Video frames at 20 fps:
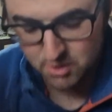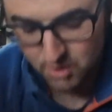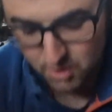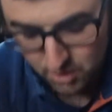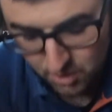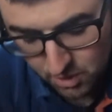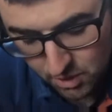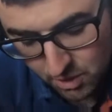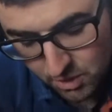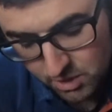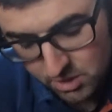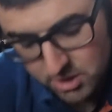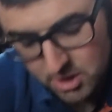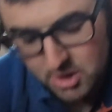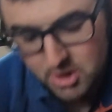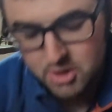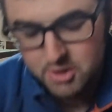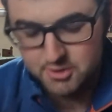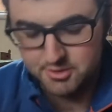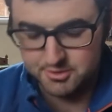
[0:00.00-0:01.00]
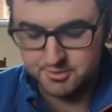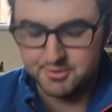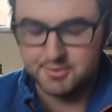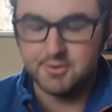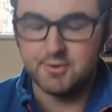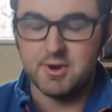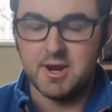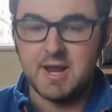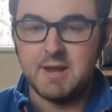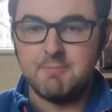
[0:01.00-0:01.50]
All
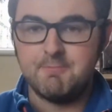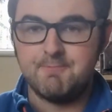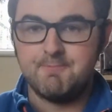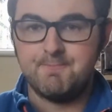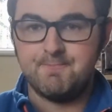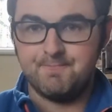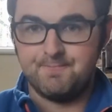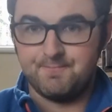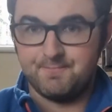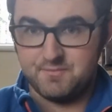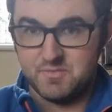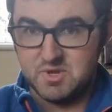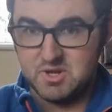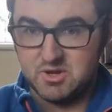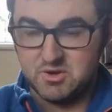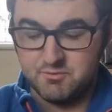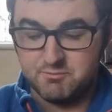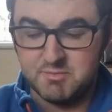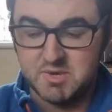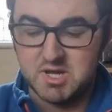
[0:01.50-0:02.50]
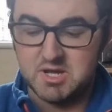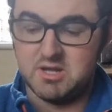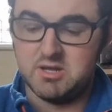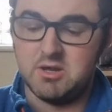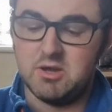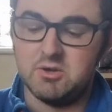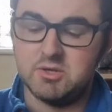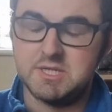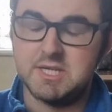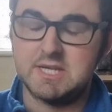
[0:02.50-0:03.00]
3 of my
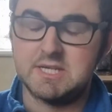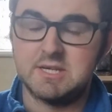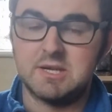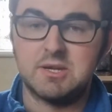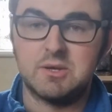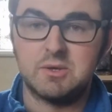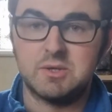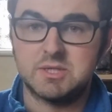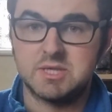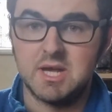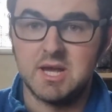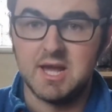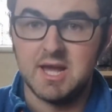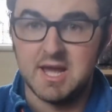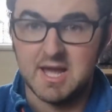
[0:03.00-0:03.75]
060s